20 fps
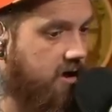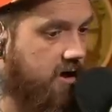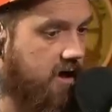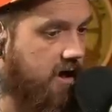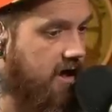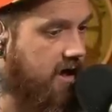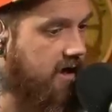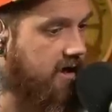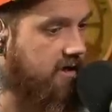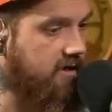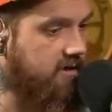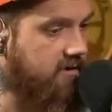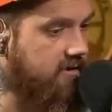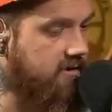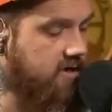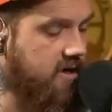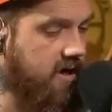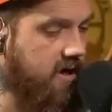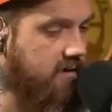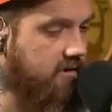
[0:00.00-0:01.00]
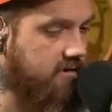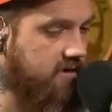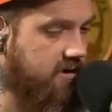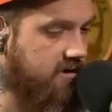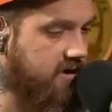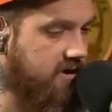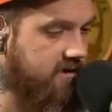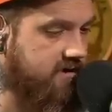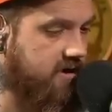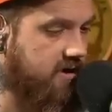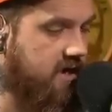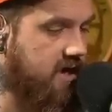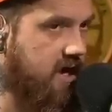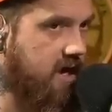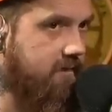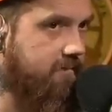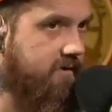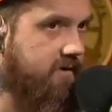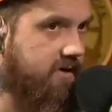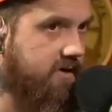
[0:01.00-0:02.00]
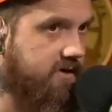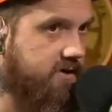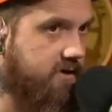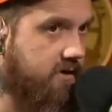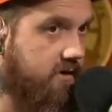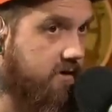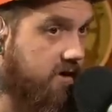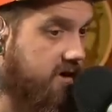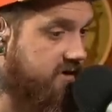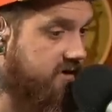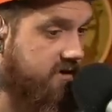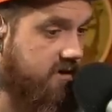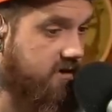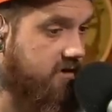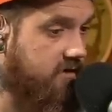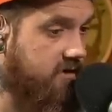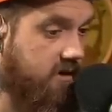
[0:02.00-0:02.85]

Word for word: I I don't think that's going to happen this year unless they're